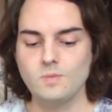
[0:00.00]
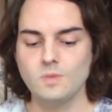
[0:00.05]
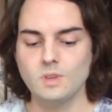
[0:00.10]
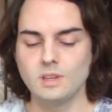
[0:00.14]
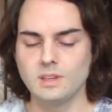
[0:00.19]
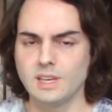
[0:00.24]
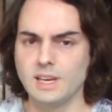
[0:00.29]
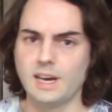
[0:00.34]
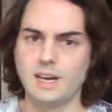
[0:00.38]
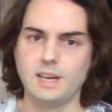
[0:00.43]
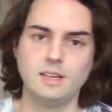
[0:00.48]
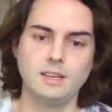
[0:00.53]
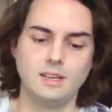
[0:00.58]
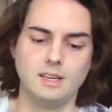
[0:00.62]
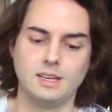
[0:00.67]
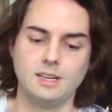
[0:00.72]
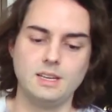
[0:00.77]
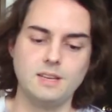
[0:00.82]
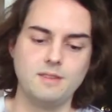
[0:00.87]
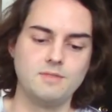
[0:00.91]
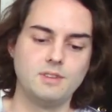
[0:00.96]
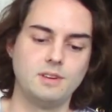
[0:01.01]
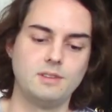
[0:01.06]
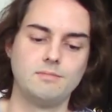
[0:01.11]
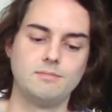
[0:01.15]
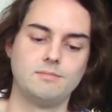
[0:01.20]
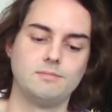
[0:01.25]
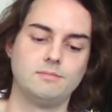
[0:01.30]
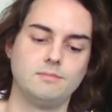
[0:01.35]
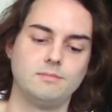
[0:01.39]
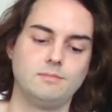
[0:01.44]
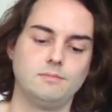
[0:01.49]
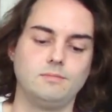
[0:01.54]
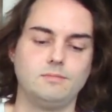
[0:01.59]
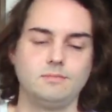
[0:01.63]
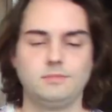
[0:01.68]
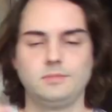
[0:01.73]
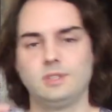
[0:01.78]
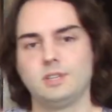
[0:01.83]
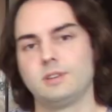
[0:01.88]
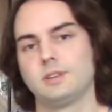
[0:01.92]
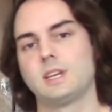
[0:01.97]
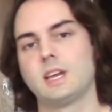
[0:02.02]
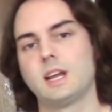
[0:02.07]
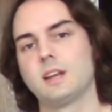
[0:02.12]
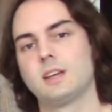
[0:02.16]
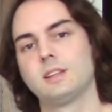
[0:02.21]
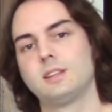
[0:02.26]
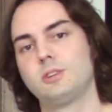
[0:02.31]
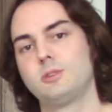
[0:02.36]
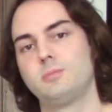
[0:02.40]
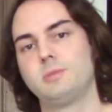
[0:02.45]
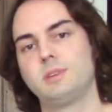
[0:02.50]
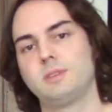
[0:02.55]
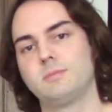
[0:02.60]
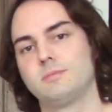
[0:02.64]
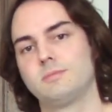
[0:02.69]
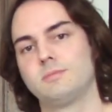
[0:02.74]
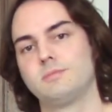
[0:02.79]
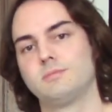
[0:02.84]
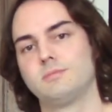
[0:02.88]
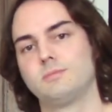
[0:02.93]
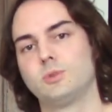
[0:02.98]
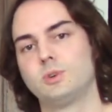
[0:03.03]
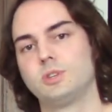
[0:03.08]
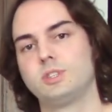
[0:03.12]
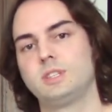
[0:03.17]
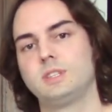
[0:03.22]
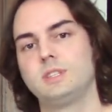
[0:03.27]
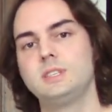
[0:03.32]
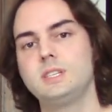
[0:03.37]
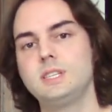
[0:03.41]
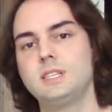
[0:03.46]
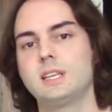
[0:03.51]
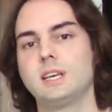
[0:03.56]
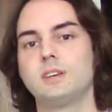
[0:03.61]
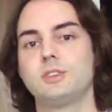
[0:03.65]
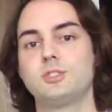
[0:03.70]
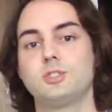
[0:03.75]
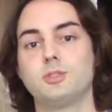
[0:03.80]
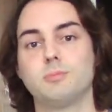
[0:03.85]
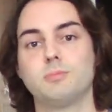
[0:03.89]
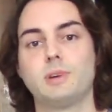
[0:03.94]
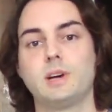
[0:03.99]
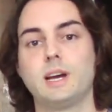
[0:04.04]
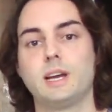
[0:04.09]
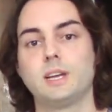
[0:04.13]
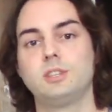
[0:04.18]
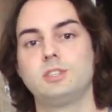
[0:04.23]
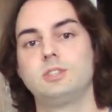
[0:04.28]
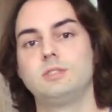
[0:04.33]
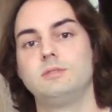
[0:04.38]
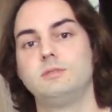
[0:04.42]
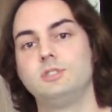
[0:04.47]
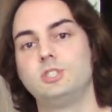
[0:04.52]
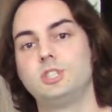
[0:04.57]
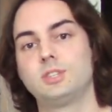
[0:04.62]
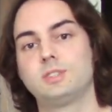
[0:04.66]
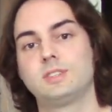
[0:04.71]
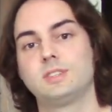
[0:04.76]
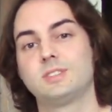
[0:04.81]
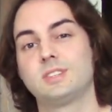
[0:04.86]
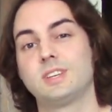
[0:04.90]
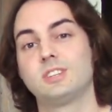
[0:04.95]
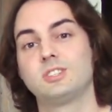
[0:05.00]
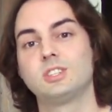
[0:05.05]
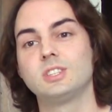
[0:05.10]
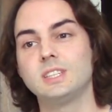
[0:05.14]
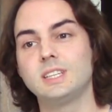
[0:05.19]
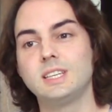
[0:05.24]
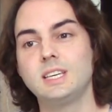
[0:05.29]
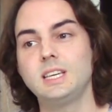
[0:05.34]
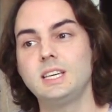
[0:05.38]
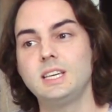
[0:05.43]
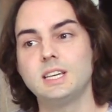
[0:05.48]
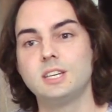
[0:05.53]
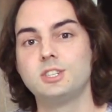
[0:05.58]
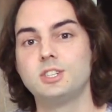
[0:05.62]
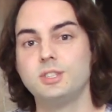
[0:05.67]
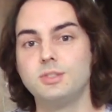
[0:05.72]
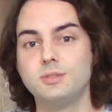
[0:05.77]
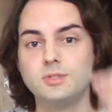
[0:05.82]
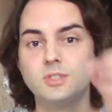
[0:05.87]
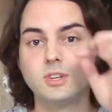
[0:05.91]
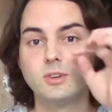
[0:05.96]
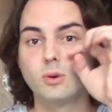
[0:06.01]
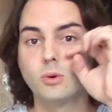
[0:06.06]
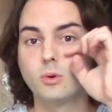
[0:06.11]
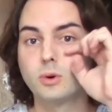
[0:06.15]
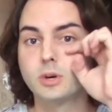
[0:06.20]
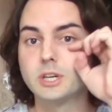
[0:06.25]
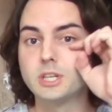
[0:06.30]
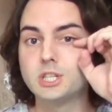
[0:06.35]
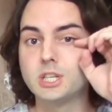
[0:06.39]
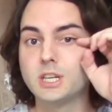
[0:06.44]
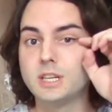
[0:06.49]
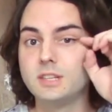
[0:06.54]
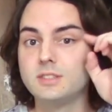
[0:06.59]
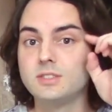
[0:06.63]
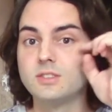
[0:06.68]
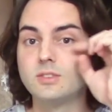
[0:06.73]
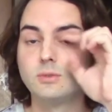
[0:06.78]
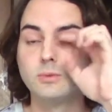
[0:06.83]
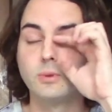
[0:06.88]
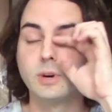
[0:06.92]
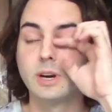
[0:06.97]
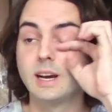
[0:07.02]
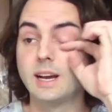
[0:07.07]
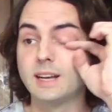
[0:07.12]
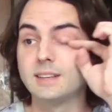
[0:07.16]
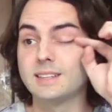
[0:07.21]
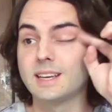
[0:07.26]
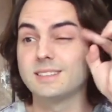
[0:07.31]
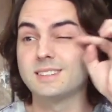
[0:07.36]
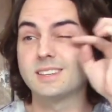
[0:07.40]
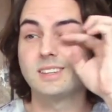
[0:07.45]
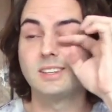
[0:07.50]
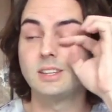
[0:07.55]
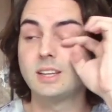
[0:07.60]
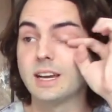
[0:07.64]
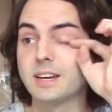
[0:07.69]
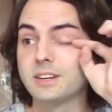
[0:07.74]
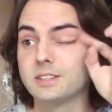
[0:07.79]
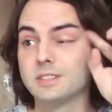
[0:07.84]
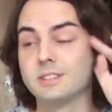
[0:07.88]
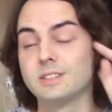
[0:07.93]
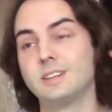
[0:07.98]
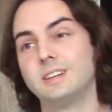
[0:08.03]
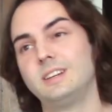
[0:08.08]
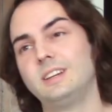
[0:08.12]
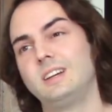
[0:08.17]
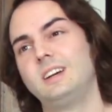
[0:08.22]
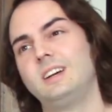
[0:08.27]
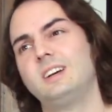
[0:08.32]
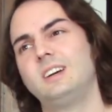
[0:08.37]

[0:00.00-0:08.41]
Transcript: even, you know, getting a little bit more into the details, you're buying just essentially key issues and origins, whereas as a collector,